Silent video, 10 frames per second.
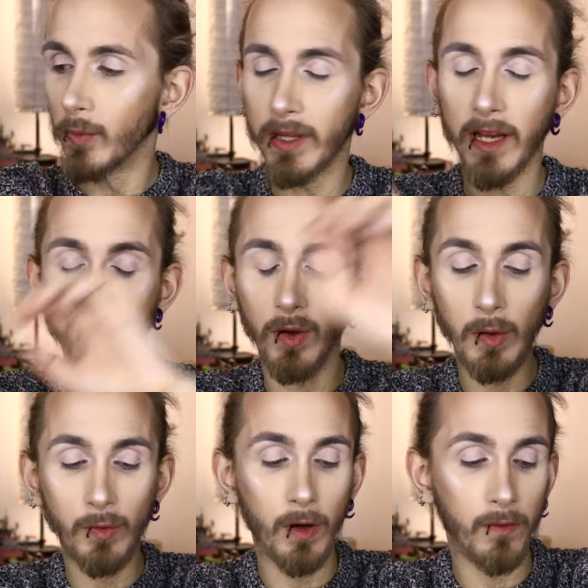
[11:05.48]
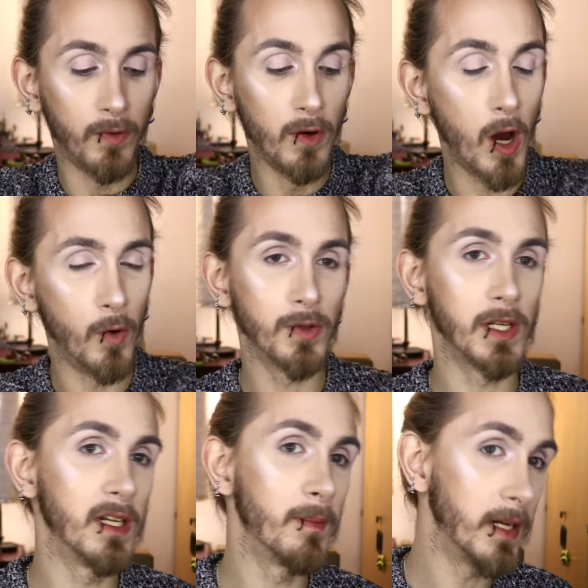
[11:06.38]
with that Rudolph
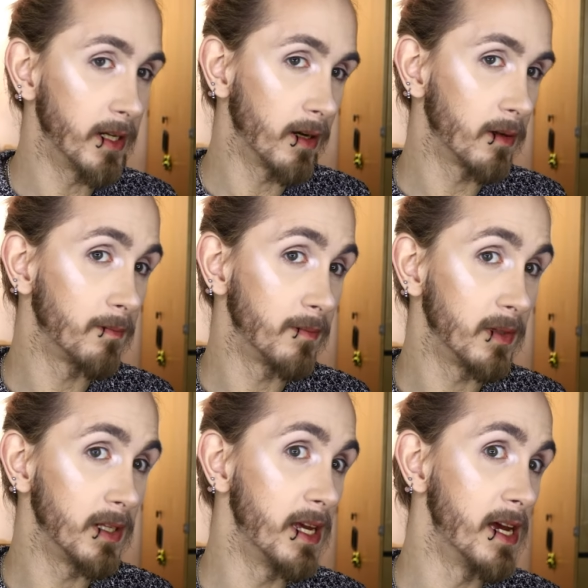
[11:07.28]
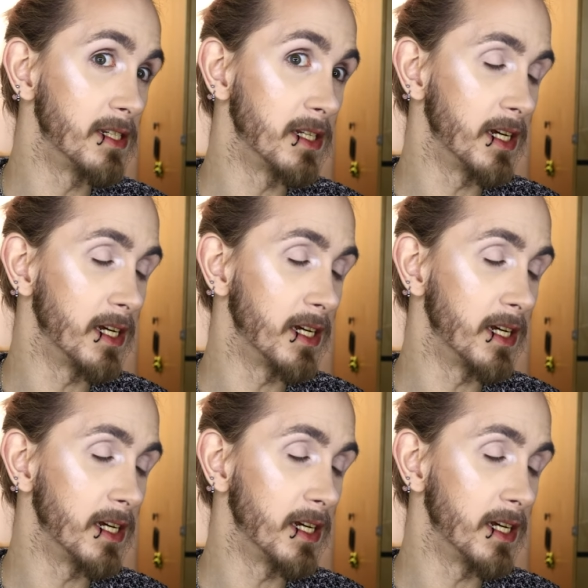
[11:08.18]
nose in the middle. Yes,